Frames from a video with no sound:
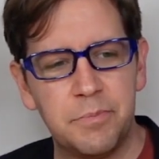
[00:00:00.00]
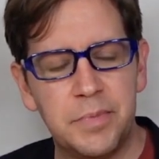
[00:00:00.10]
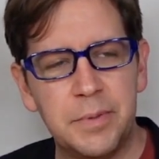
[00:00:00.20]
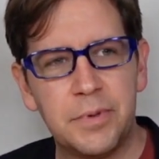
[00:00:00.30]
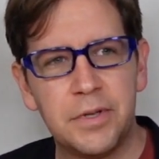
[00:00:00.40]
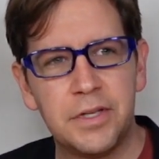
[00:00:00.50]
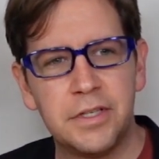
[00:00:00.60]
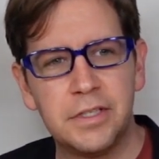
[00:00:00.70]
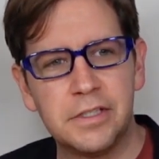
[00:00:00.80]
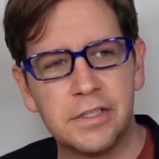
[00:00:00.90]

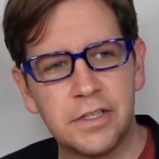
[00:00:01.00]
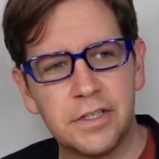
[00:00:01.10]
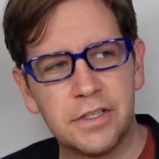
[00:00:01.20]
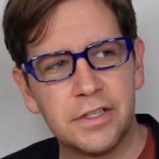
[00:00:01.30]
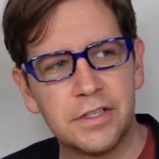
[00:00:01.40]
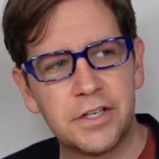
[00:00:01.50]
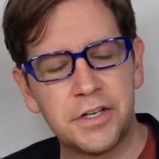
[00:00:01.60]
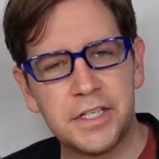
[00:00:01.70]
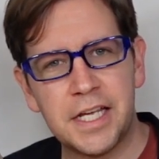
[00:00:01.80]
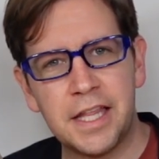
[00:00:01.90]
people
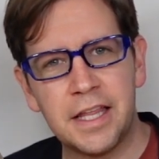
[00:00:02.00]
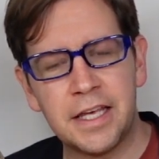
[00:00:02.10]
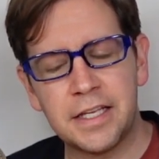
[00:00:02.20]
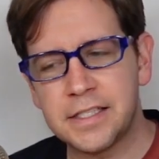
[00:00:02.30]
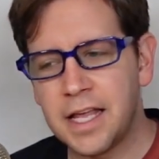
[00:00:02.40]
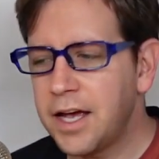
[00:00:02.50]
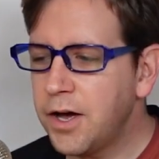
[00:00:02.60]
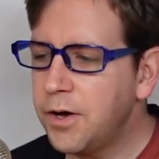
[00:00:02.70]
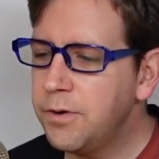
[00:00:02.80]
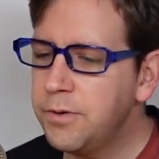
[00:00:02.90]
start to say things like,
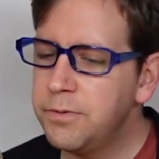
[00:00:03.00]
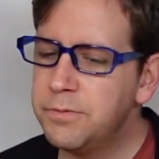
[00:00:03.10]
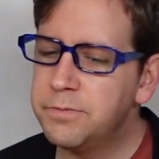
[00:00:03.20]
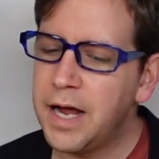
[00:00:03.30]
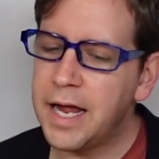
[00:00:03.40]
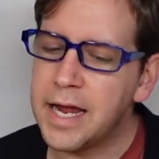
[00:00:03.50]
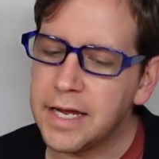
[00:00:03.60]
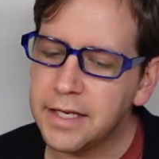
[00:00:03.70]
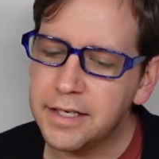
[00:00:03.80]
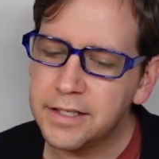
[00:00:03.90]
oh,
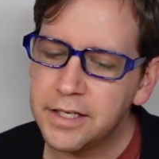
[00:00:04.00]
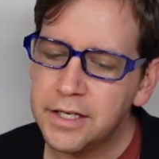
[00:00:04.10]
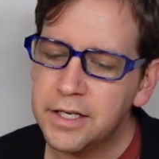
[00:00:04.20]
right.